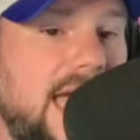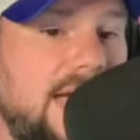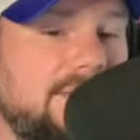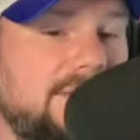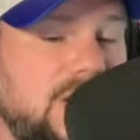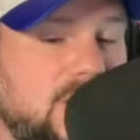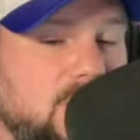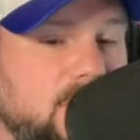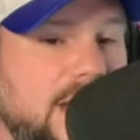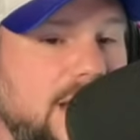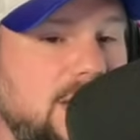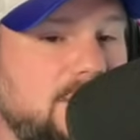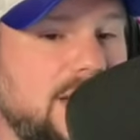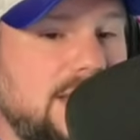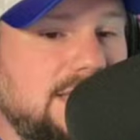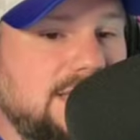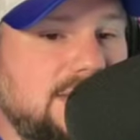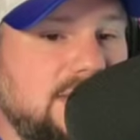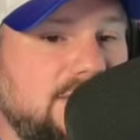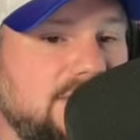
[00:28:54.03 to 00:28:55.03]
Have a great
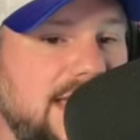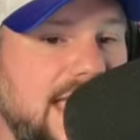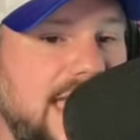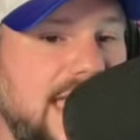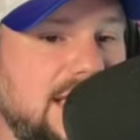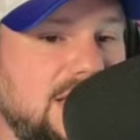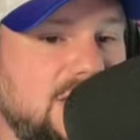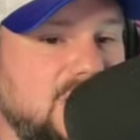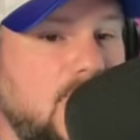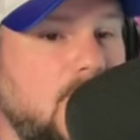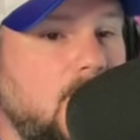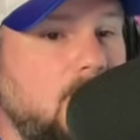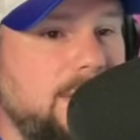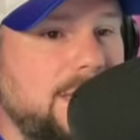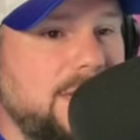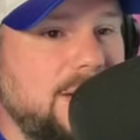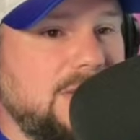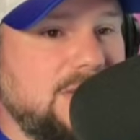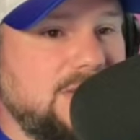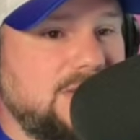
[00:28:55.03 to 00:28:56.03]
rest of your day. Go
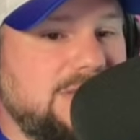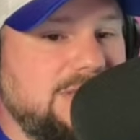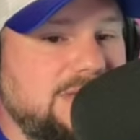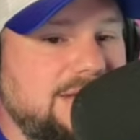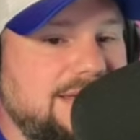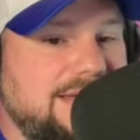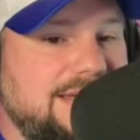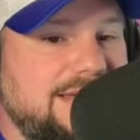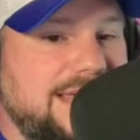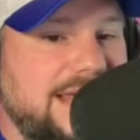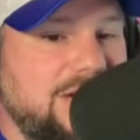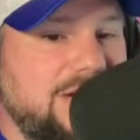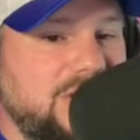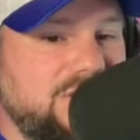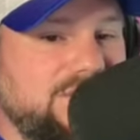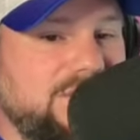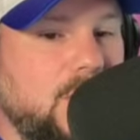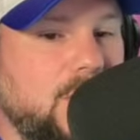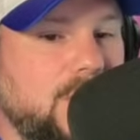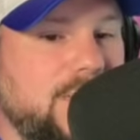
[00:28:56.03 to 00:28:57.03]
Bills! And I
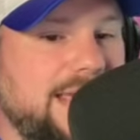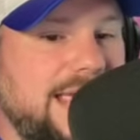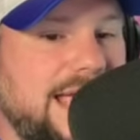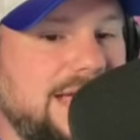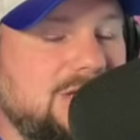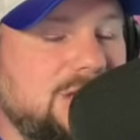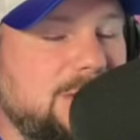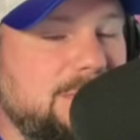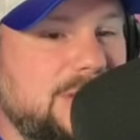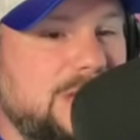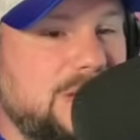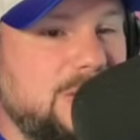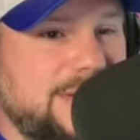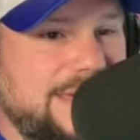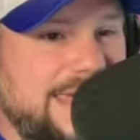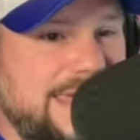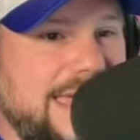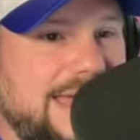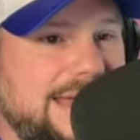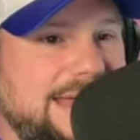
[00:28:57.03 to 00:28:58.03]
look forward to catching up with you
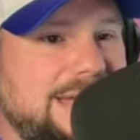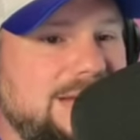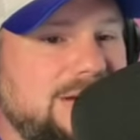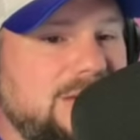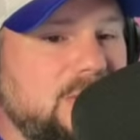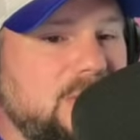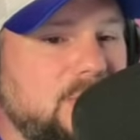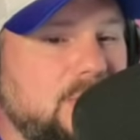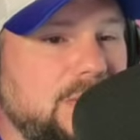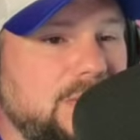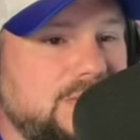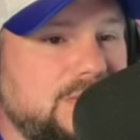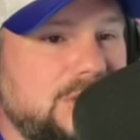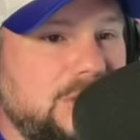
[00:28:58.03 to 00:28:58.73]
again real